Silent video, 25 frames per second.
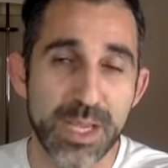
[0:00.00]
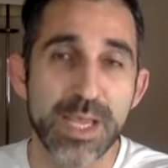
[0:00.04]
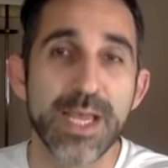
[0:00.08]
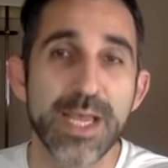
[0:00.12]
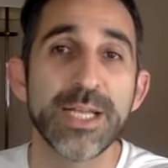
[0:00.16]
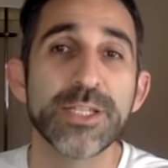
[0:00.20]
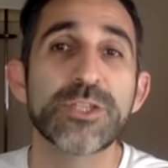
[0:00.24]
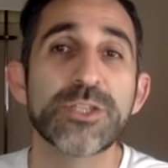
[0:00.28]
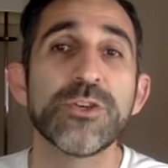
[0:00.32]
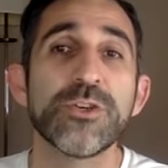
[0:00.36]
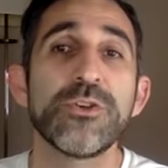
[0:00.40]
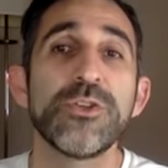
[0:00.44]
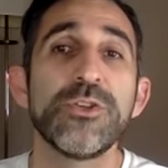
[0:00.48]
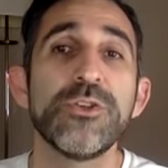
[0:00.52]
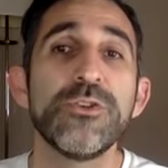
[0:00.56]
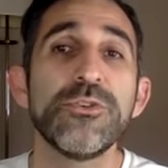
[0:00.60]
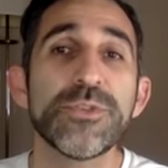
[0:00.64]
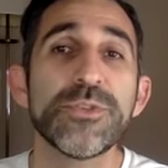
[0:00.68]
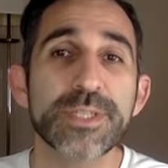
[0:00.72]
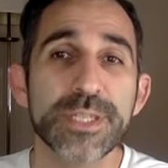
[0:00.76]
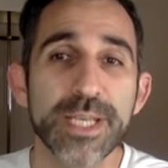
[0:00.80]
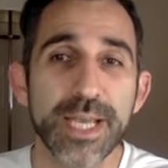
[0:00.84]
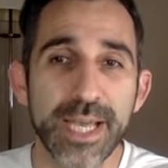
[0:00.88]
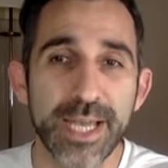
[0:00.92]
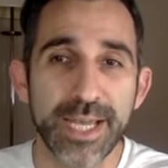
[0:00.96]
And so you
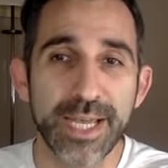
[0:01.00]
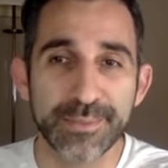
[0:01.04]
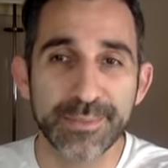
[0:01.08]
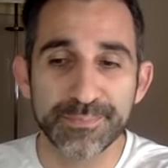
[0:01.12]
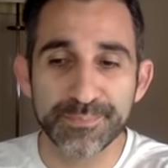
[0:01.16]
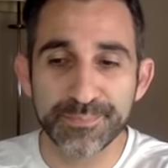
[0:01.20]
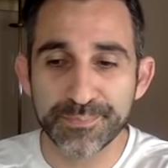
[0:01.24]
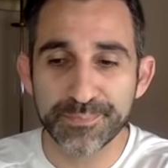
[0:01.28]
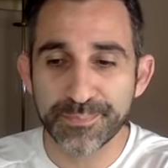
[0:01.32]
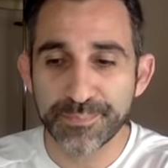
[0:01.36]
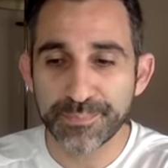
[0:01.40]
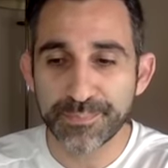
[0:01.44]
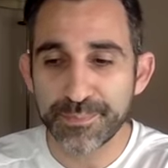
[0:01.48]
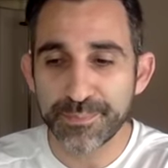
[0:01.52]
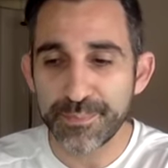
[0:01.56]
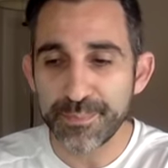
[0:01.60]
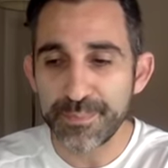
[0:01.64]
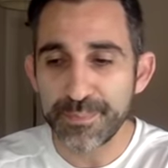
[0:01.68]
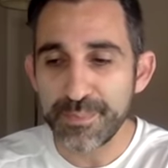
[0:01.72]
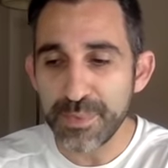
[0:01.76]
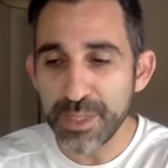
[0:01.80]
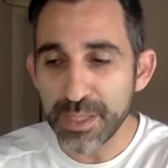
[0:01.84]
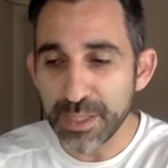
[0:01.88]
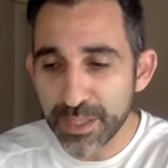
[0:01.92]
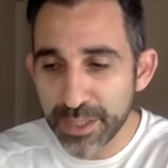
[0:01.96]
say,
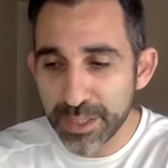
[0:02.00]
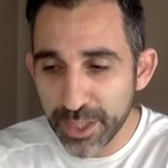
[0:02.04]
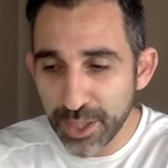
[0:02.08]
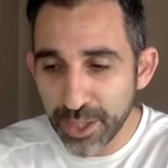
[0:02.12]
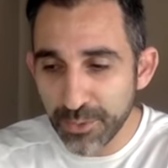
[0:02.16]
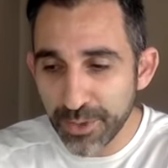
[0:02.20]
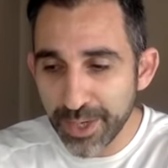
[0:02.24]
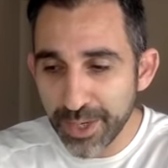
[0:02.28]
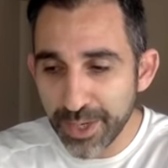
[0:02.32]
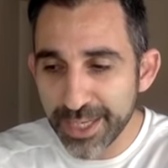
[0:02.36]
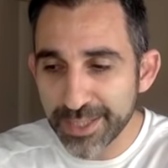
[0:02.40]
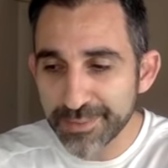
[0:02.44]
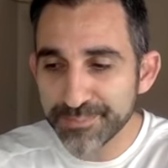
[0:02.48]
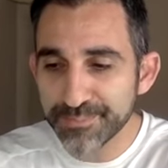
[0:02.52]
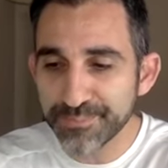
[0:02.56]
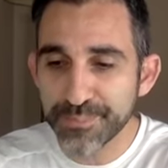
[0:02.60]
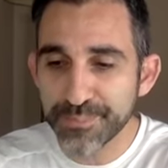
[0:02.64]
you know what?